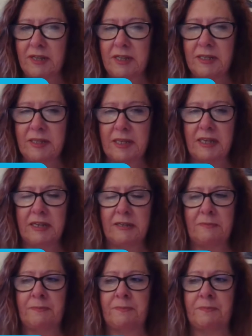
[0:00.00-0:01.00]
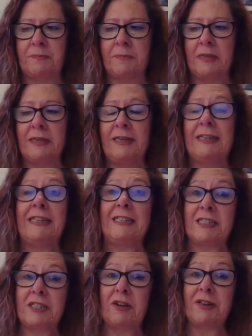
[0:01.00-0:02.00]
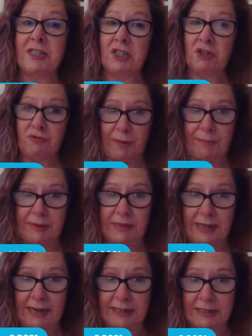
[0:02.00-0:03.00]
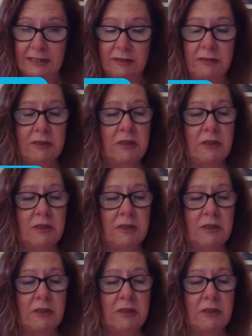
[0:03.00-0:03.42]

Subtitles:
He's gone into grumpy land.